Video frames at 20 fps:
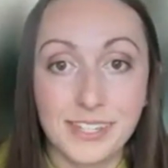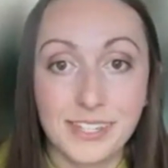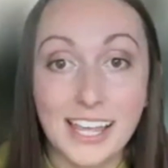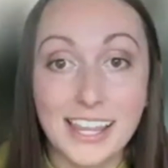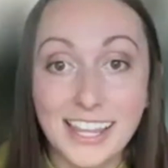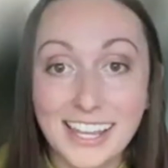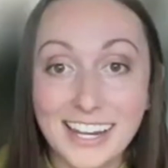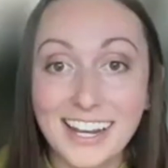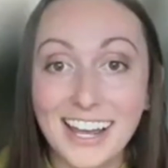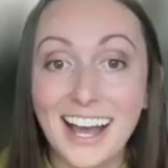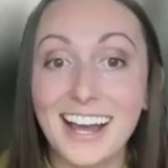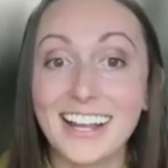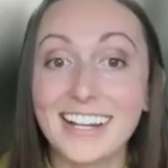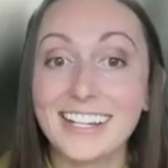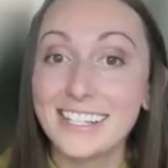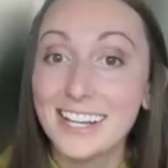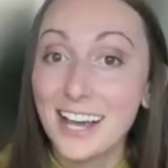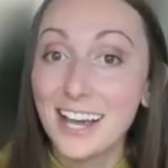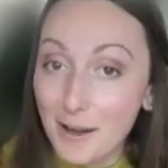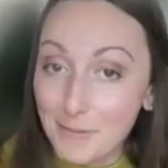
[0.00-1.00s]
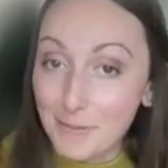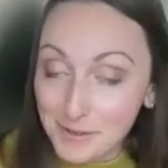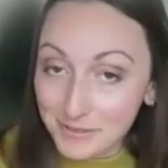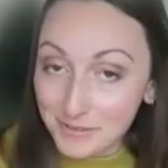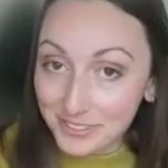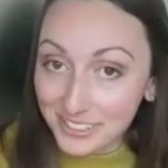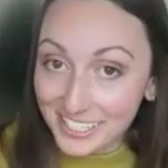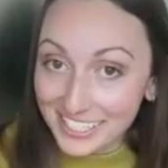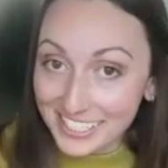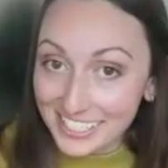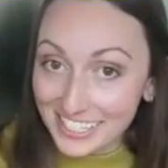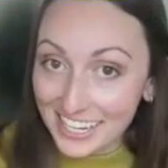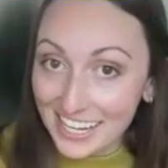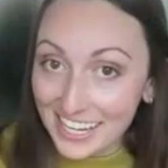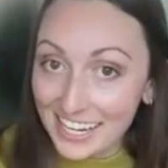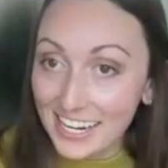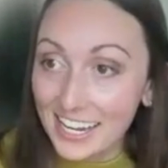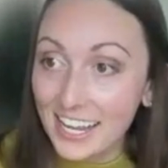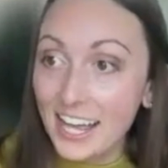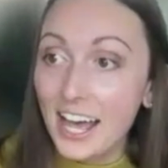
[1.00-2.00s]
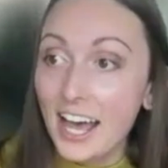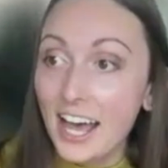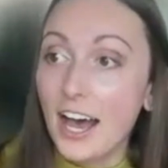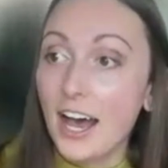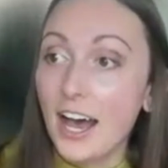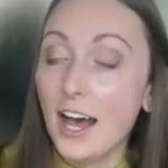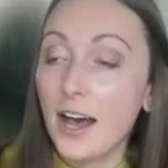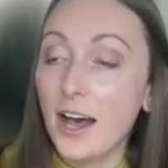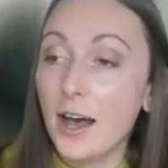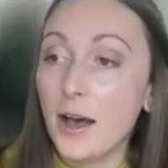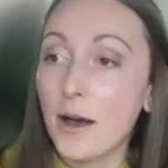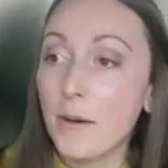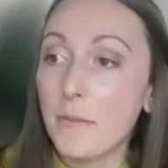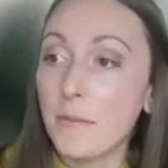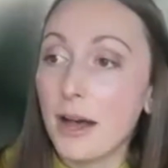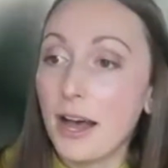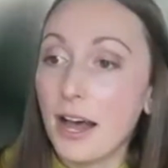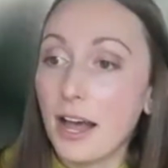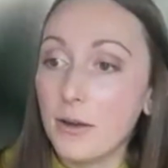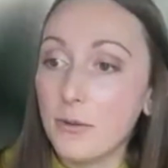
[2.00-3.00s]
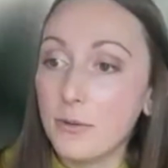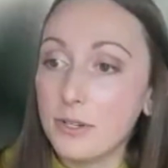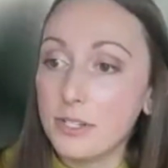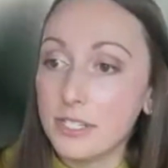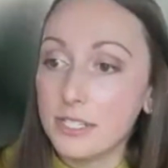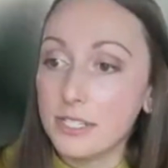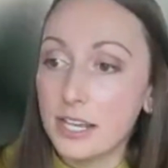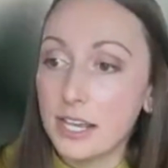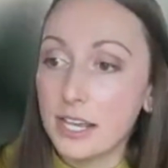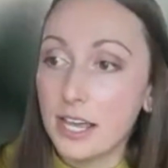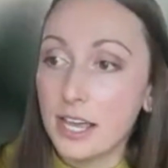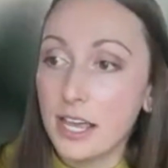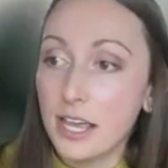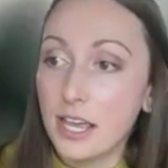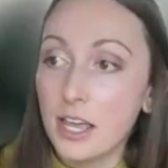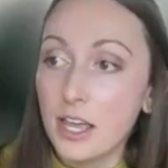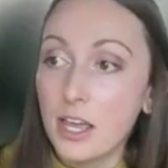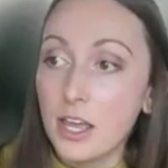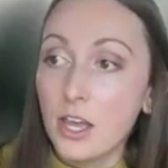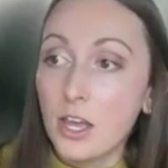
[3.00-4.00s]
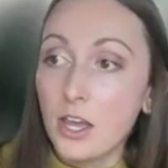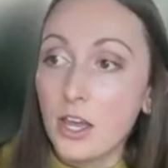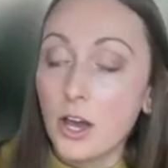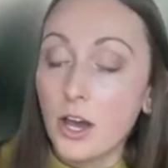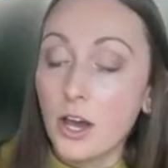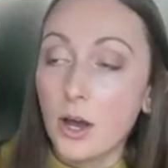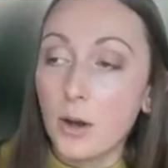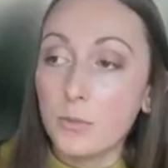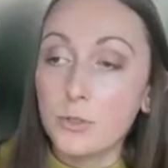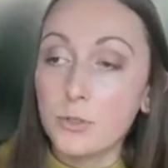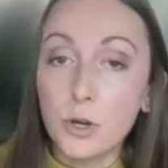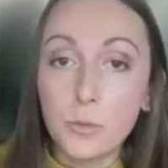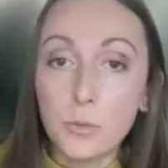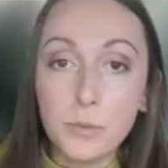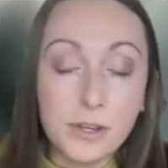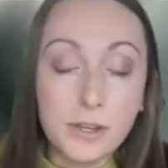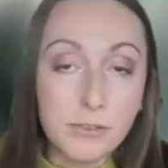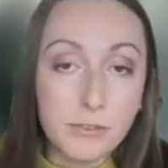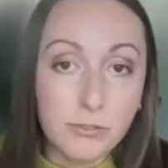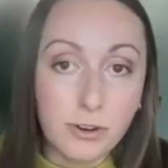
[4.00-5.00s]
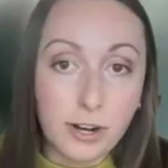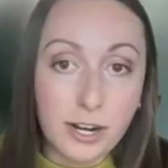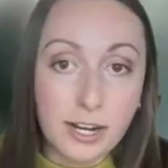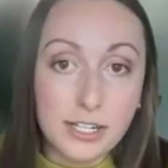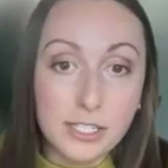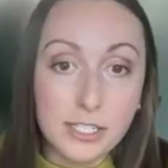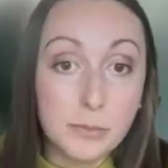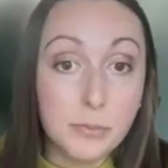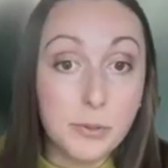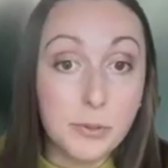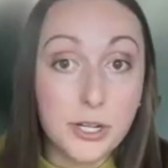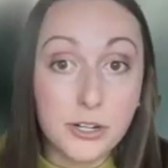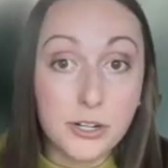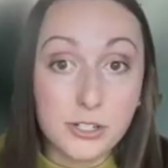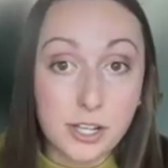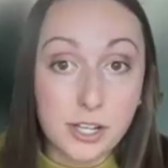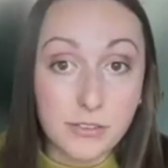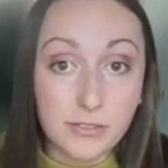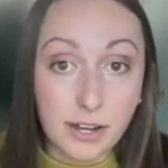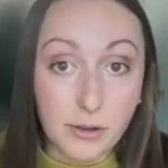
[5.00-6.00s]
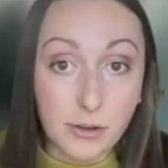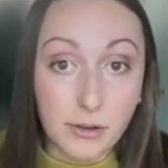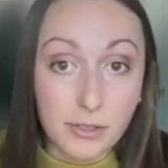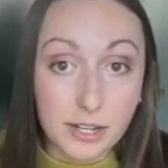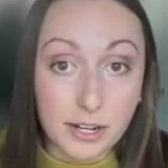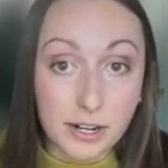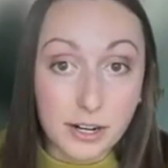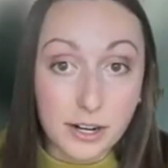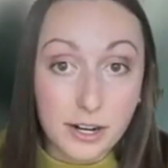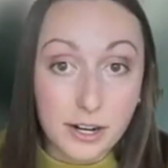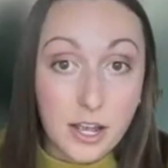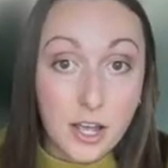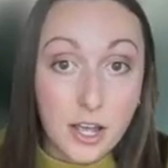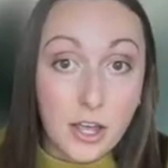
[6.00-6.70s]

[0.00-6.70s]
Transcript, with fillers: And then on top of LinkedIn, I would say, don't be afraid to put yourself out there.